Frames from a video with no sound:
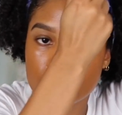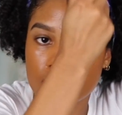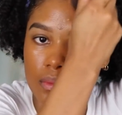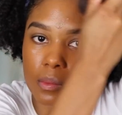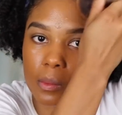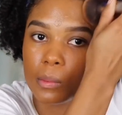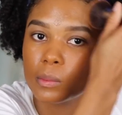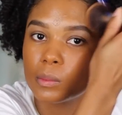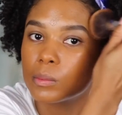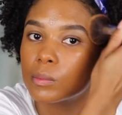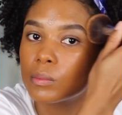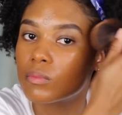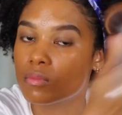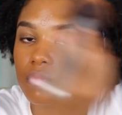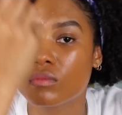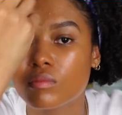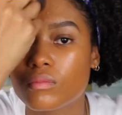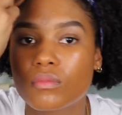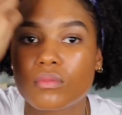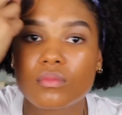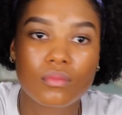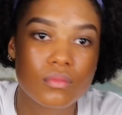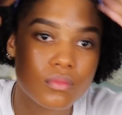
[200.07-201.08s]
really like to
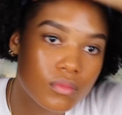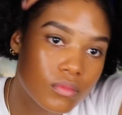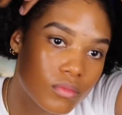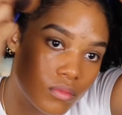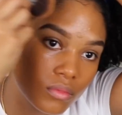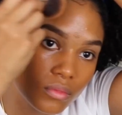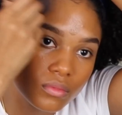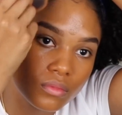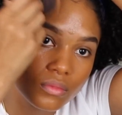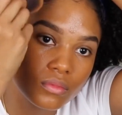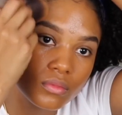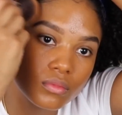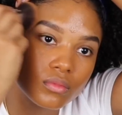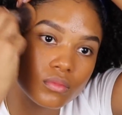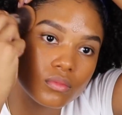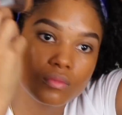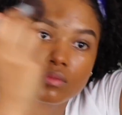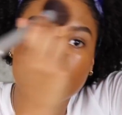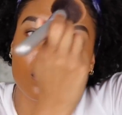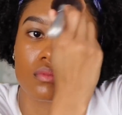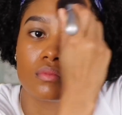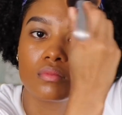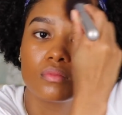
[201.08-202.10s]
reach for this when I'm
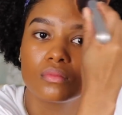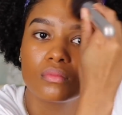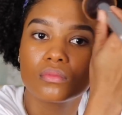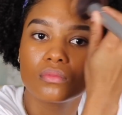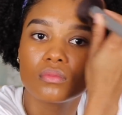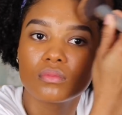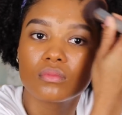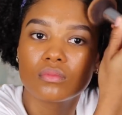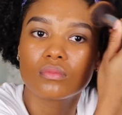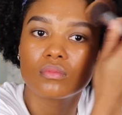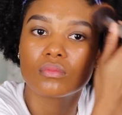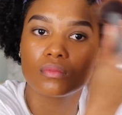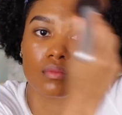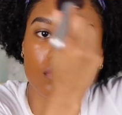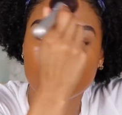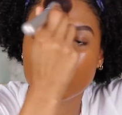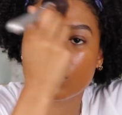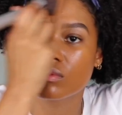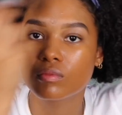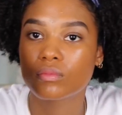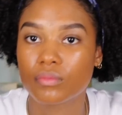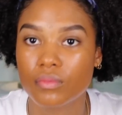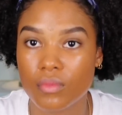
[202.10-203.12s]
filming on
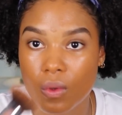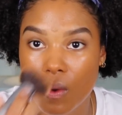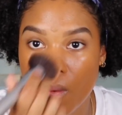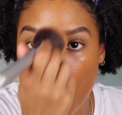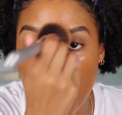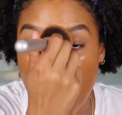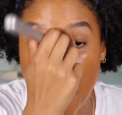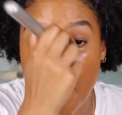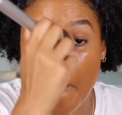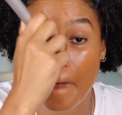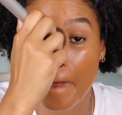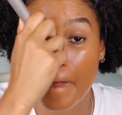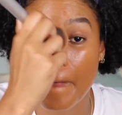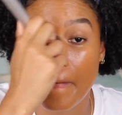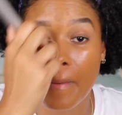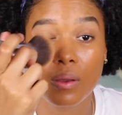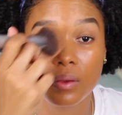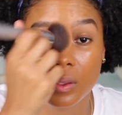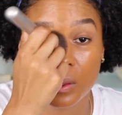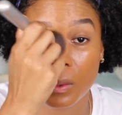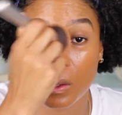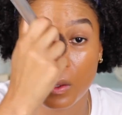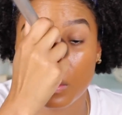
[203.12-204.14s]
YouTube, or like if
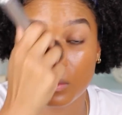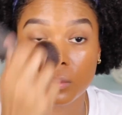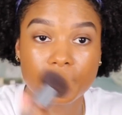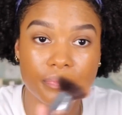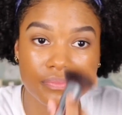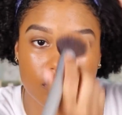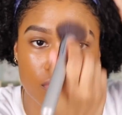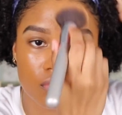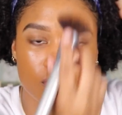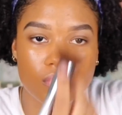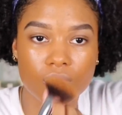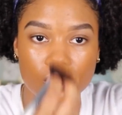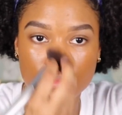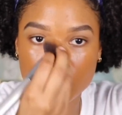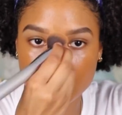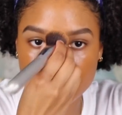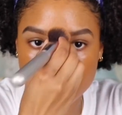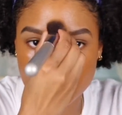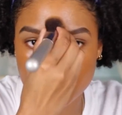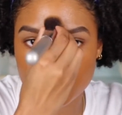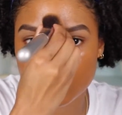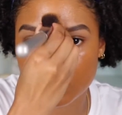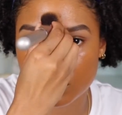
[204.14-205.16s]
I need to take some really
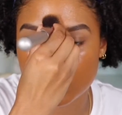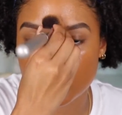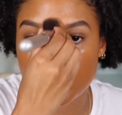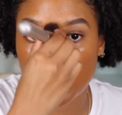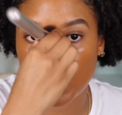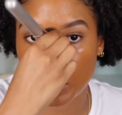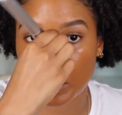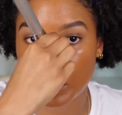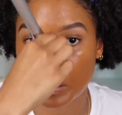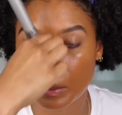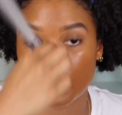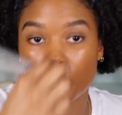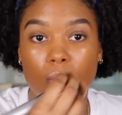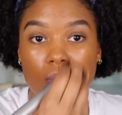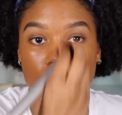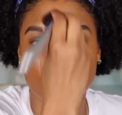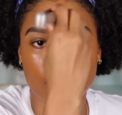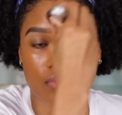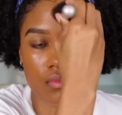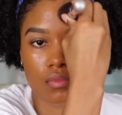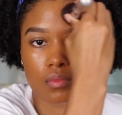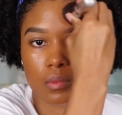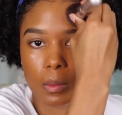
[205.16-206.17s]
nice pictures and I want
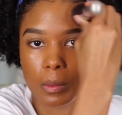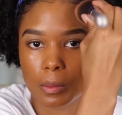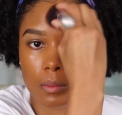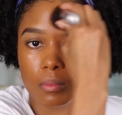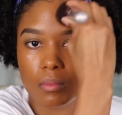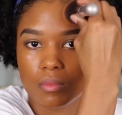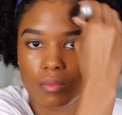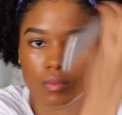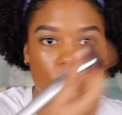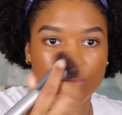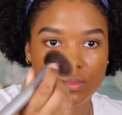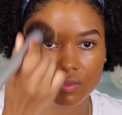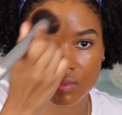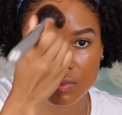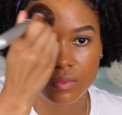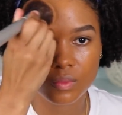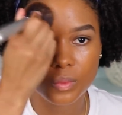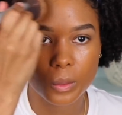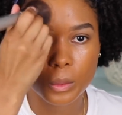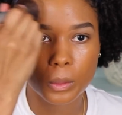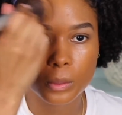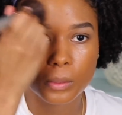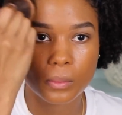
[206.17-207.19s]
my skin to just look
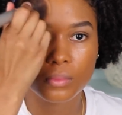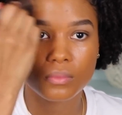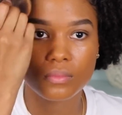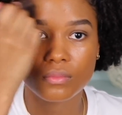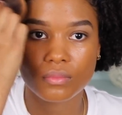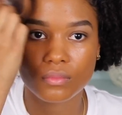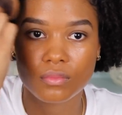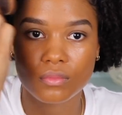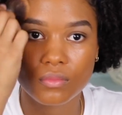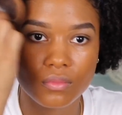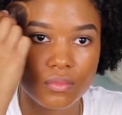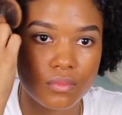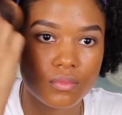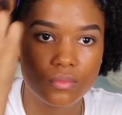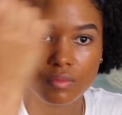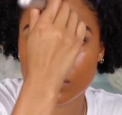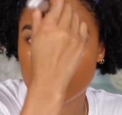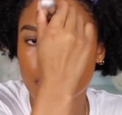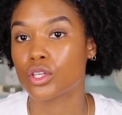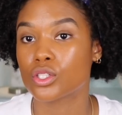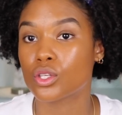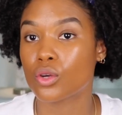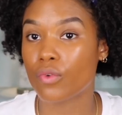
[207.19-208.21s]
flawless.
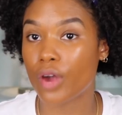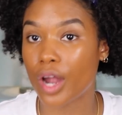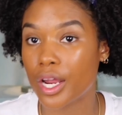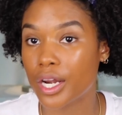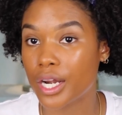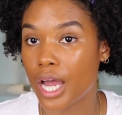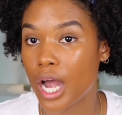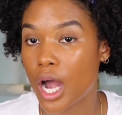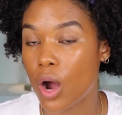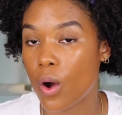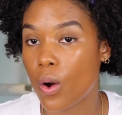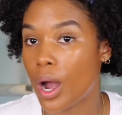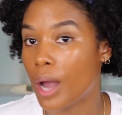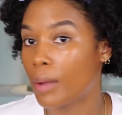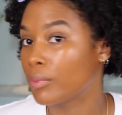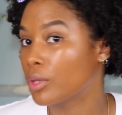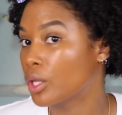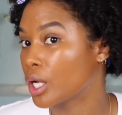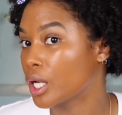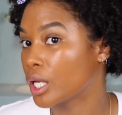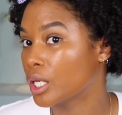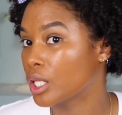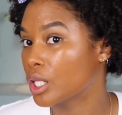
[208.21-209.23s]
So right now I'm
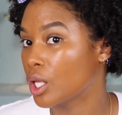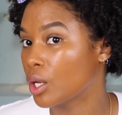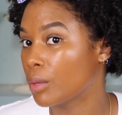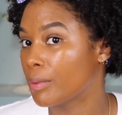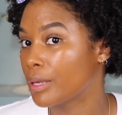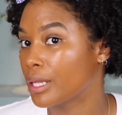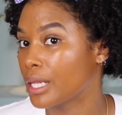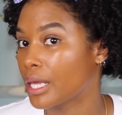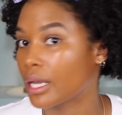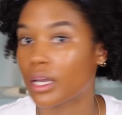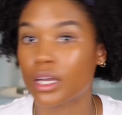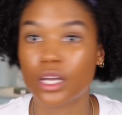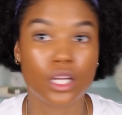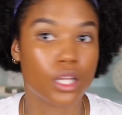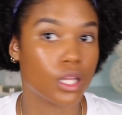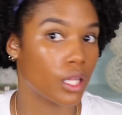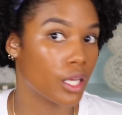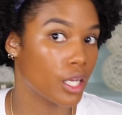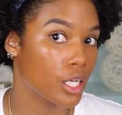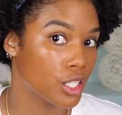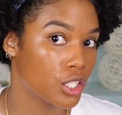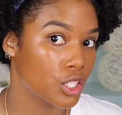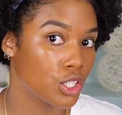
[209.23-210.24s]
looking a little bit like a
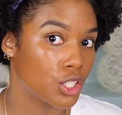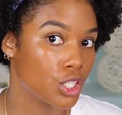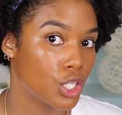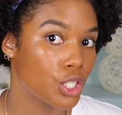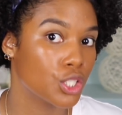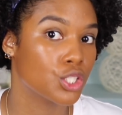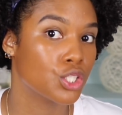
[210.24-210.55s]
glazed